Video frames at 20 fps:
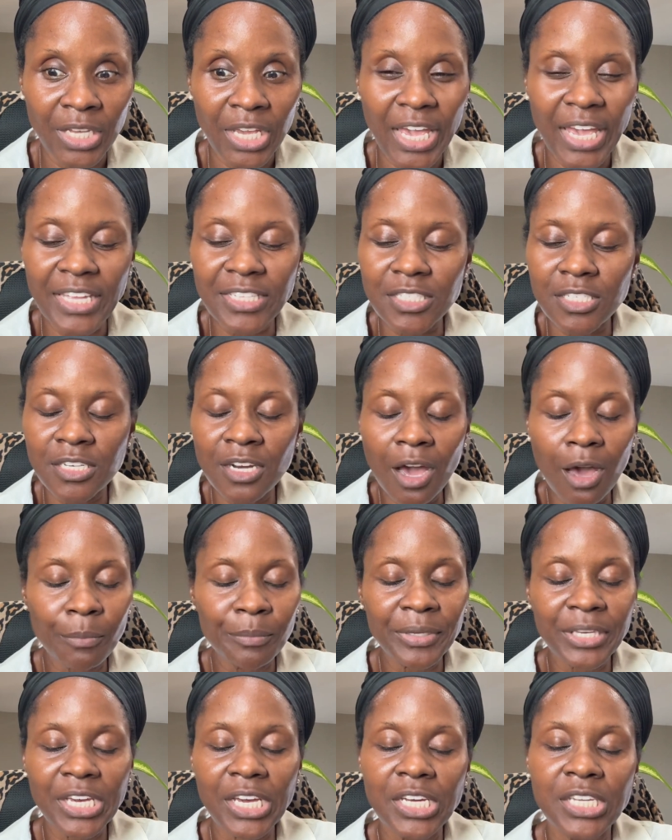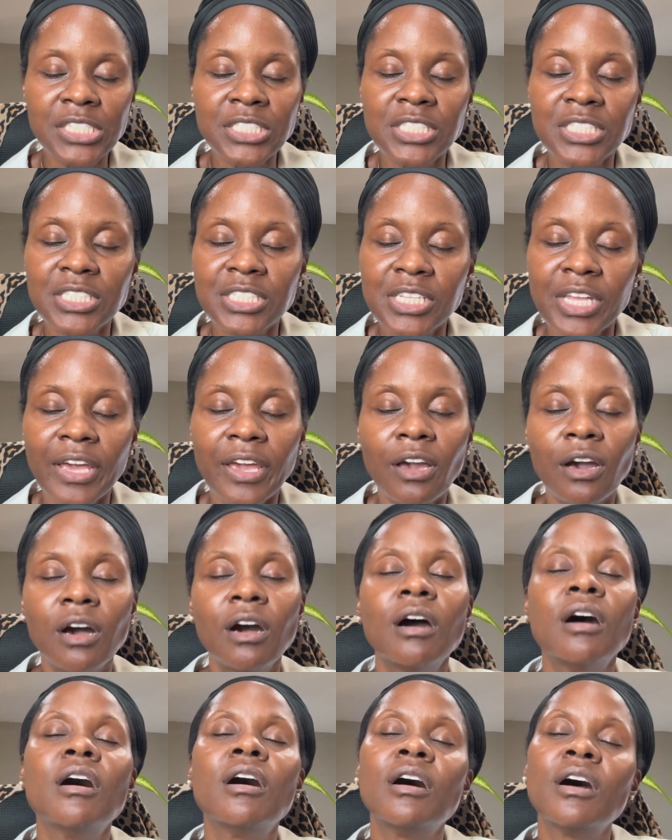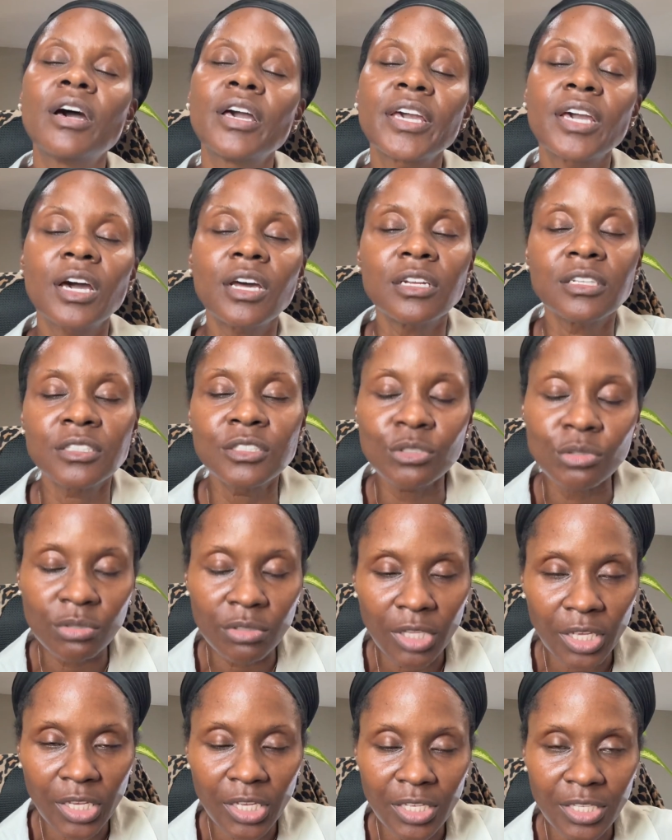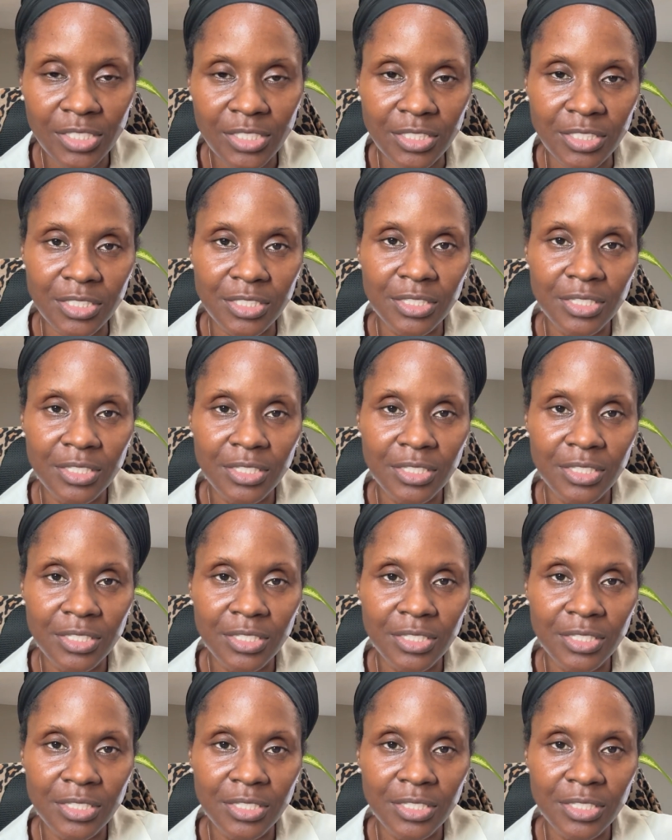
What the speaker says: It's not because it's like, oh, I gotta do this.